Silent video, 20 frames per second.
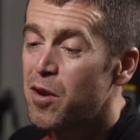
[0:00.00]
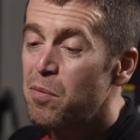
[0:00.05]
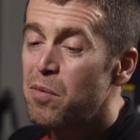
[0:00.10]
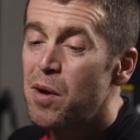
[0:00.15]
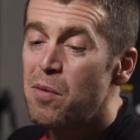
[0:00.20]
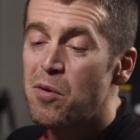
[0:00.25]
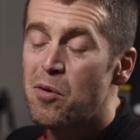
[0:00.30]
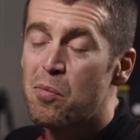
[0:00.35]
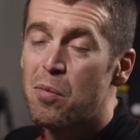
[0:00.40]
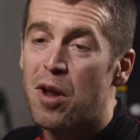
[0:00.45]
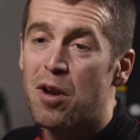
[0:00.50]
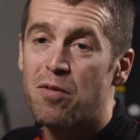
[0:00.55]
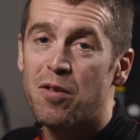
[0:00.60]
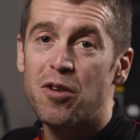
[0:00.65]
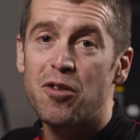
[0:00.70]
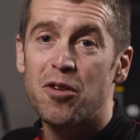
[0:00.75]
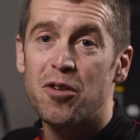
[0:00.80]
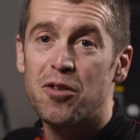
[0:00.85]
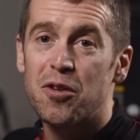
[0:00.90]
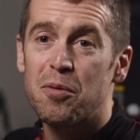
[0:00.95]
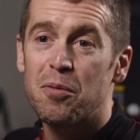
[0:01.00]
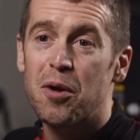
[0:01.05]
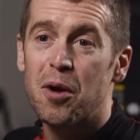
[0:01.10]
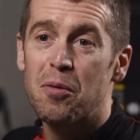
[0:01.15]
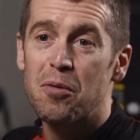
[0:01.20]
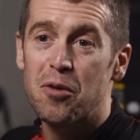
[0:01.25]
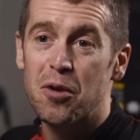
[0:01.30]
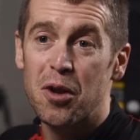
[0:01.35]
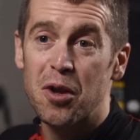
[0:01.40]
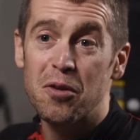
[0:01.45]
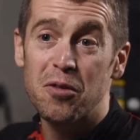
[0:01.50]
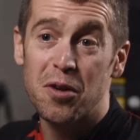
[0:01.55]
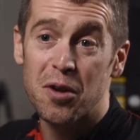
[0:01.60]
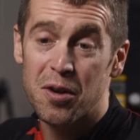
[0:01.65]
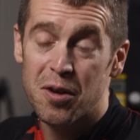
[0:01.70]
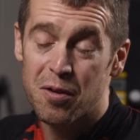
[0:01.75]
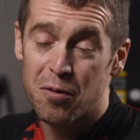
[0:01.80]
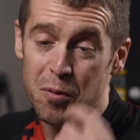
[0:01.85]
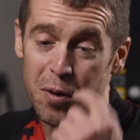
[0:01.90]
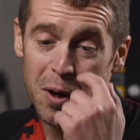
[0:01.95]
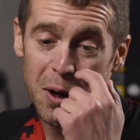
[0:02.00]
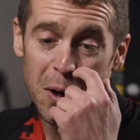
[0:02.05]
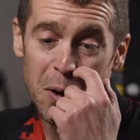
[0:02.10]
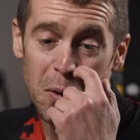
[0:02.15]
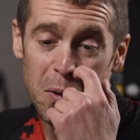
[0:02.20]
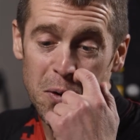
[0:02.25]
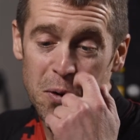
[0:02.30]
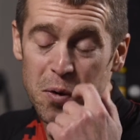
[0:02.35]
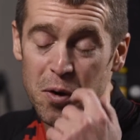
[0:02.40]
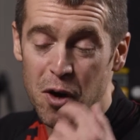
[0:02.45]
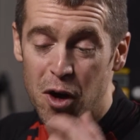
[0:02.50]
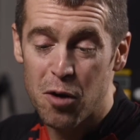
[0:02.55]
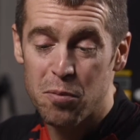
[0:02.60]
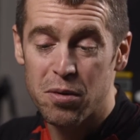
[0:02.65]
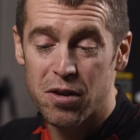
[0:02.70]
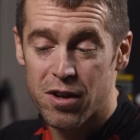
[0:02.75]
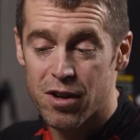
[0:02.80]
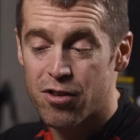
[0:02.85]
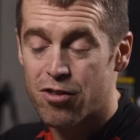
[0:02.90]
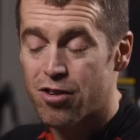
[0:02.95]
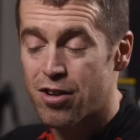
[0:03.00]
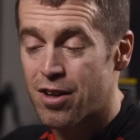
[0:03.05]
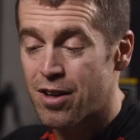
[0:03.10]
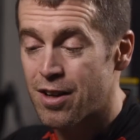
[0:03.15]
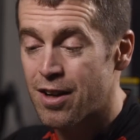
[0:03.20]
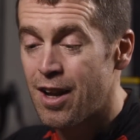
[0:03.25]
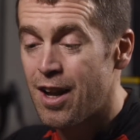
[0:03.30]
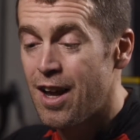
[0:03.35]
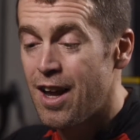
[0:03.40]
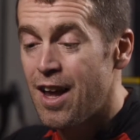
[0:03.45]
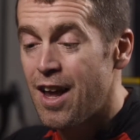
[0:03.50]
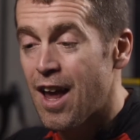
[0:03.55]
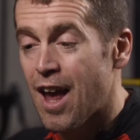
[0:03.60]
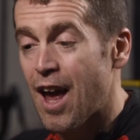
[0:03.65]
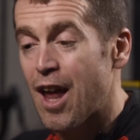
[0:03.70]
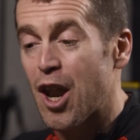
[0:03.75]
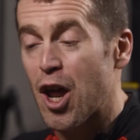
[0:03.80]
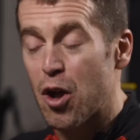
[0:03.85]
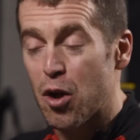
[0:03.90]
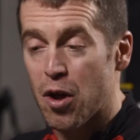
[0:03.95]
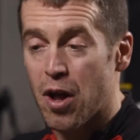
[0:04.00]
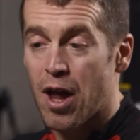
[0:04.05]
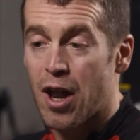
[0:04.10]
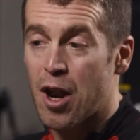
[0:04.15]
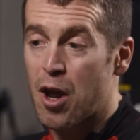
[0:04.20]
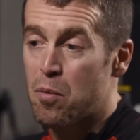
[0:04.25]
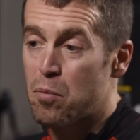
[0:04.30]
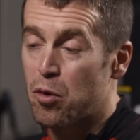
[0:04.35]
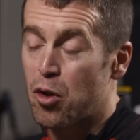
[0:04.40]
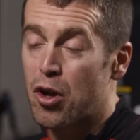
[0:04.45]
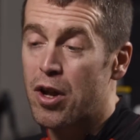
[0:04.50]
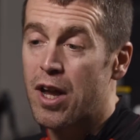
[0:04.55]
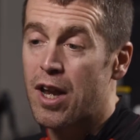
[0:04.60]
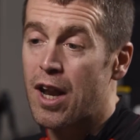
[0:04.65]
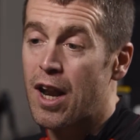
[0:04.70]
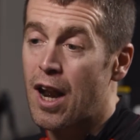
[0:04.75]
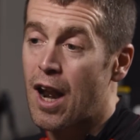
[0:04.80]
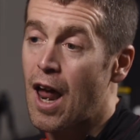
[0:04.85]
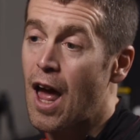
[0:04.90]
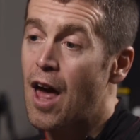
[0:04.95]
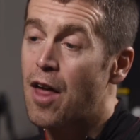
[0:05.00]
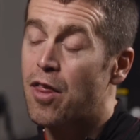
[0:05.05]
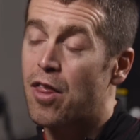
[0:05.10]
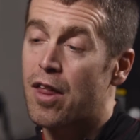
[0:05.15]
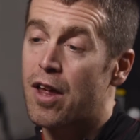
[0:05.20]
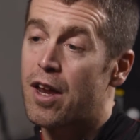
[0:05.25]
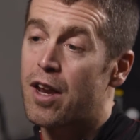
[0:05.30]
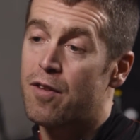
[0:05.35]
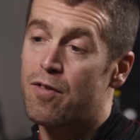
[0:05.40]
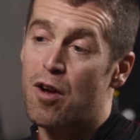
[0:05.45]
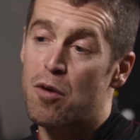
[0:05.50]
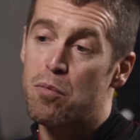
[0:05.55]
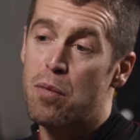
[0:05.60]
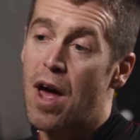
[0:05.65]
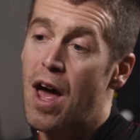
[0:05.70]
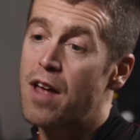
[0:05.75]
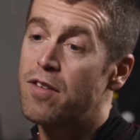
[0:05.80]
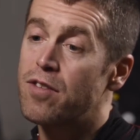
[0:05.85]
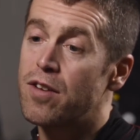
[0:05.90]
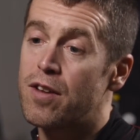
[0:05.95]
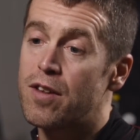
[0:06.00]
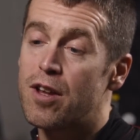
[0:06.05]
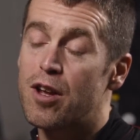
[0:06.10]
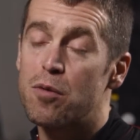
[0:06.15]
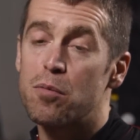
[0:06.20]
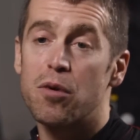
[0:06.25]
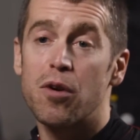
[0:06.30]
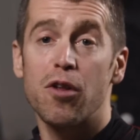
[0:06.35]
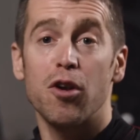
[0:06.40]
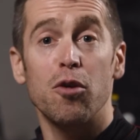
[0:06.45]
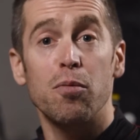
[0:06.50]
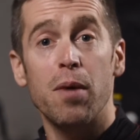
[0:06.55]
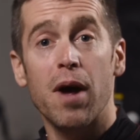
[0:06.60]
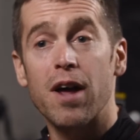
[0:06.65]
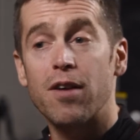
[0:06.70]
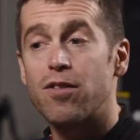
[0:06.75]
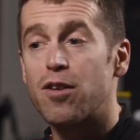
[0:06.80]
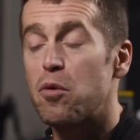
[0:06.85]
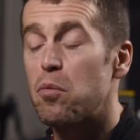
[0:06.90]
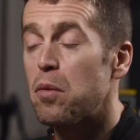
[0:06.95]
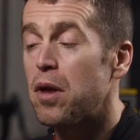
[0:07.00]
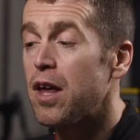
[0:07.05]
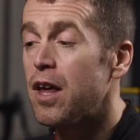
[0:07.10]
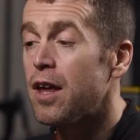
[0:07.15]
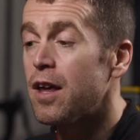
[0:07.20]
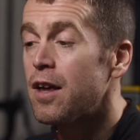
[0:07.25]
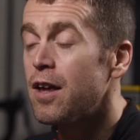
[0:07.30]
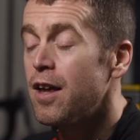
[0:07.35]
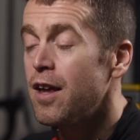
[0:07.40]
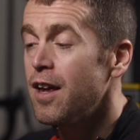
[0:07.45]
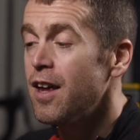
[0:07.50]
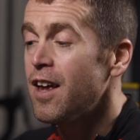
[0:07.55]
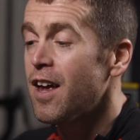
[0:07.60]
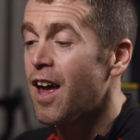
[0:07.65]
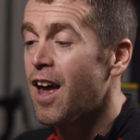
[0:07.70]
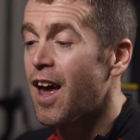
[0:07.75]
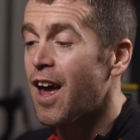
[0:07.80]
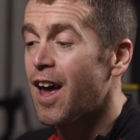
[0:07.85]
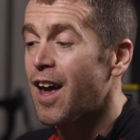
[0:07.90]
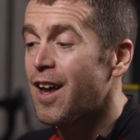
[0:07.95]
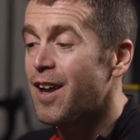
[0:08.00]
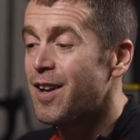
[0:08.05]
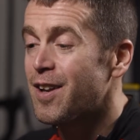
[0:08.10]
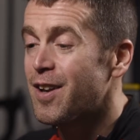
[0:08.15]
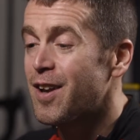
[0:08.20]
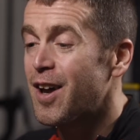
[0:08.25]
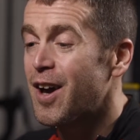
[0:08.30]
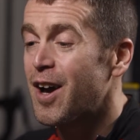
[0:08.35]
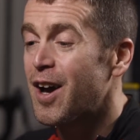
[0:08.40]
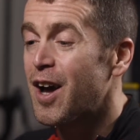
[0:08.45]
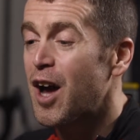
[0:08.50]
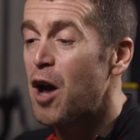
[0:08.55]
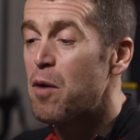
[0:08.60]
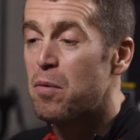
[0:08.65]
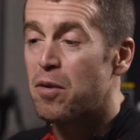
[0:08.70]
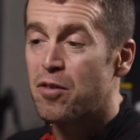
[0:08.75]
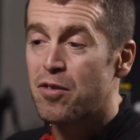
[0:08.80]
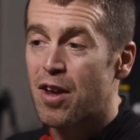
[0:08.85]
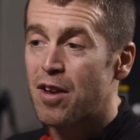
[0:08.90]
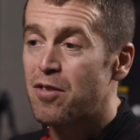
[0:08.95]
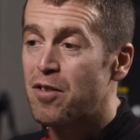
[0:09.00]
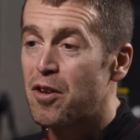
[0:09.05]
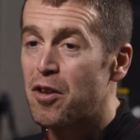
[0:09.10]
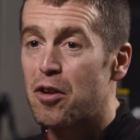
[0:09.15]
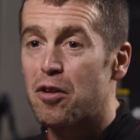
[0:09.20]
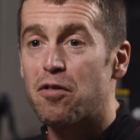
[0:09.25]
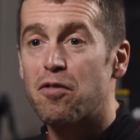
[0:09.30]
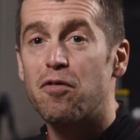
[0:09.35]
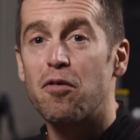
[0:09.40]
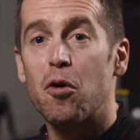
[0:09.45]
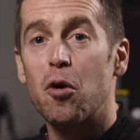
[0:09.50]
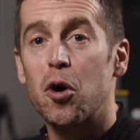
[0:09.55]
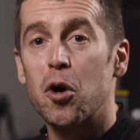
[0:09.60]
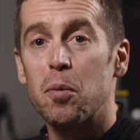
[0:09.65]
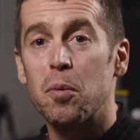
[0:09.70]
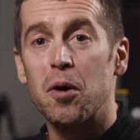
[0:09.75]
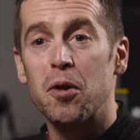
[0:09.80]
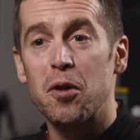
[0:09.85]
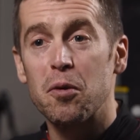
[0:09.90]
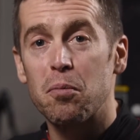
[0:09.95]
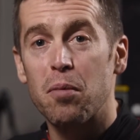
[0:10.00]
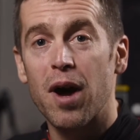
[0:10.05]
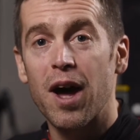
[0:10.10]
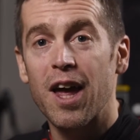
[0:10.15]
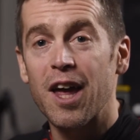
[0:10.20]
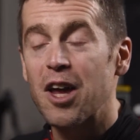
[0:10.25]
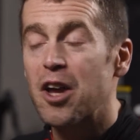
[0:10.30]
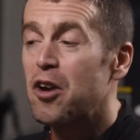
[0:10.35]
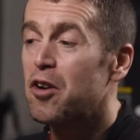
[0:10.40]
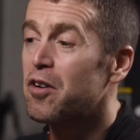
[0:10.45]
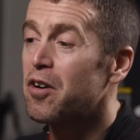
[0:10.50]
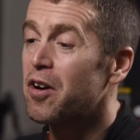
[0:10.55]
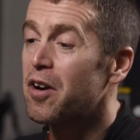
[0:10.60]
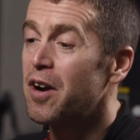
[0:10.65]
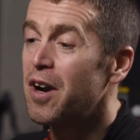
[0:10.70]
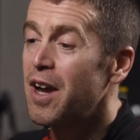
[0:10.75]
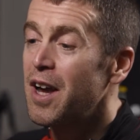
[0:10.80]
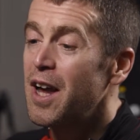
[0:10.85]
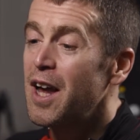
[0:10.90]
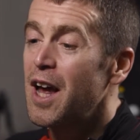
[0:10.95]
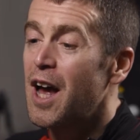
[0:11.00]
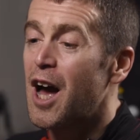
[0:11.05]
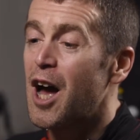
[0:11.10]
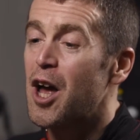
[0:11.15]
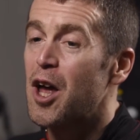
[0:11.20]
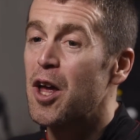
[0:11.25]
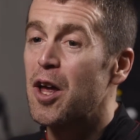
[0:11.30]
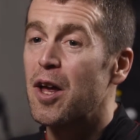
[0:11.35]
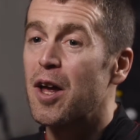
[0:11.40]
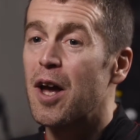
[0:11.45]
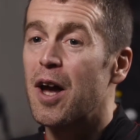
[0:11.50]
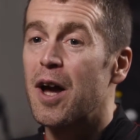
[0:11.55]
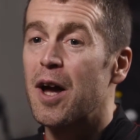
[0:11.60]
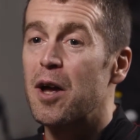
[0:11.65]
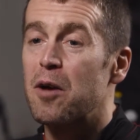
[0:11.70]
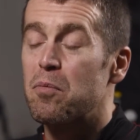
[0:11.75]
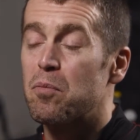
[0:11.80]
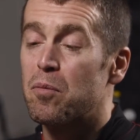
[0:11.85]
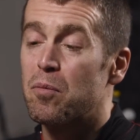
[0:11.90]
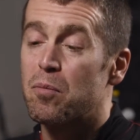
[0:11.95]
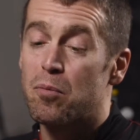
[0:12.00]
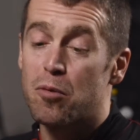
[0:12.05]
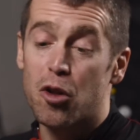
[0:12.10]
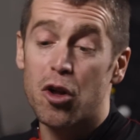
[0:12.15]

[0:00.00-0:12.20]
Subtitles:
Sometimes it's beneficial and sometimes it isn't. When I go into a competition and I'm looking at an athlete, if I'm passing them or they're passing me, and I'm assessing their form on the bike, or I'm